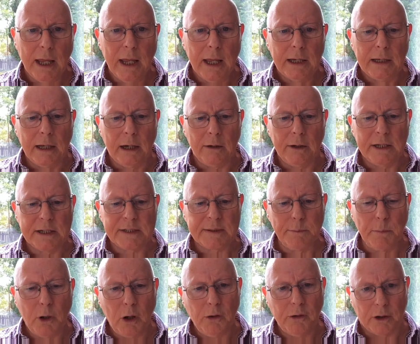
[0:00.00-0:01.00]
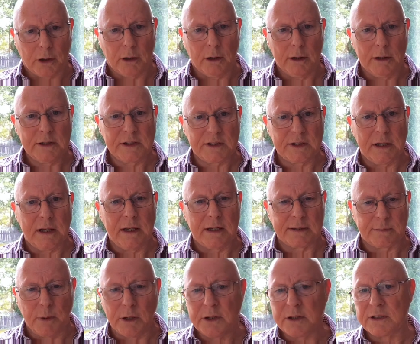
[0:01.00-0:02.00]
Now, his
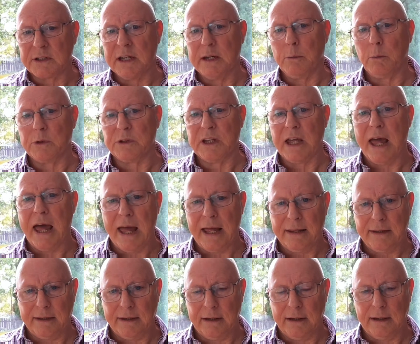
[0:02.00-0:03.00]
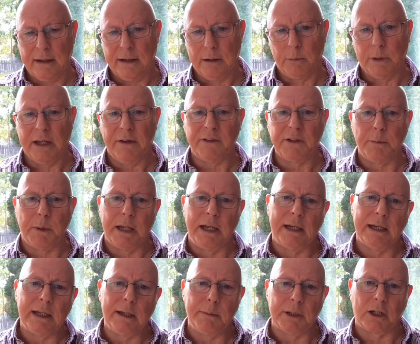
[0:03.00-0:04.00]
mother's name was Ethna, and we have to be a
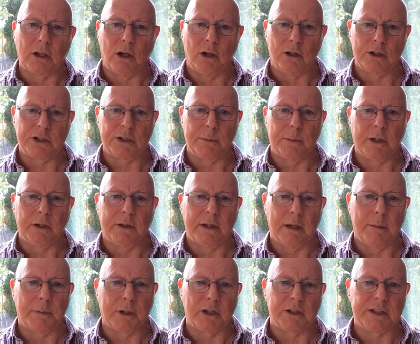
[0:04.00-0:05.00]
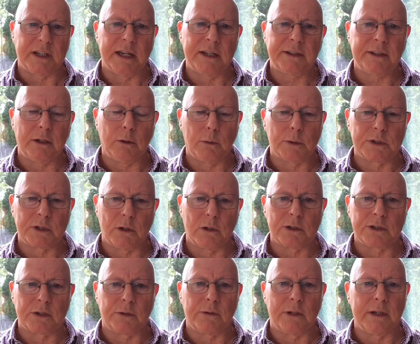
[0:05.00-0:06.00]
little bit cautious about that because Ethna was
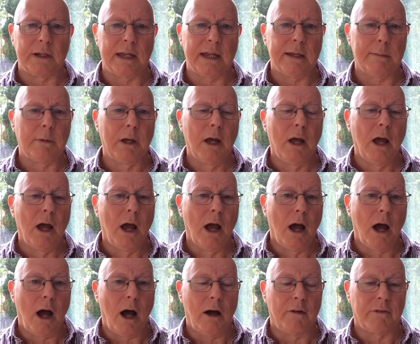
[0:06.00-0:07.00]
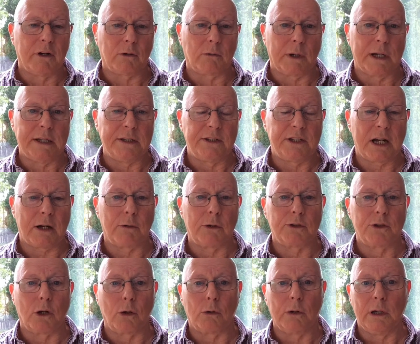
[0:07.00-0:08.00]
also the name of a great
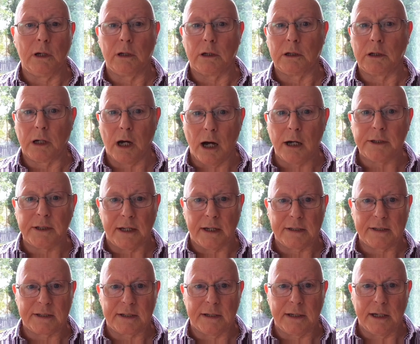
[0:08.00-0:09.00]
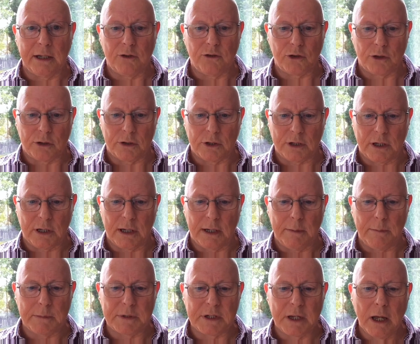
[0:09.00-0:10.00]
territorial goddess in ancient
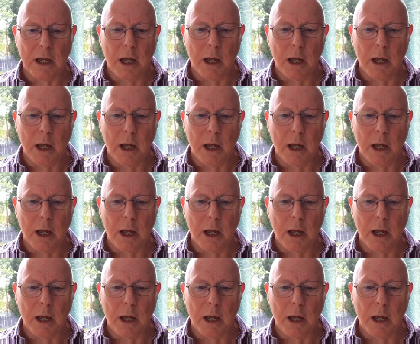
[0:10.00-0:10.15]
times.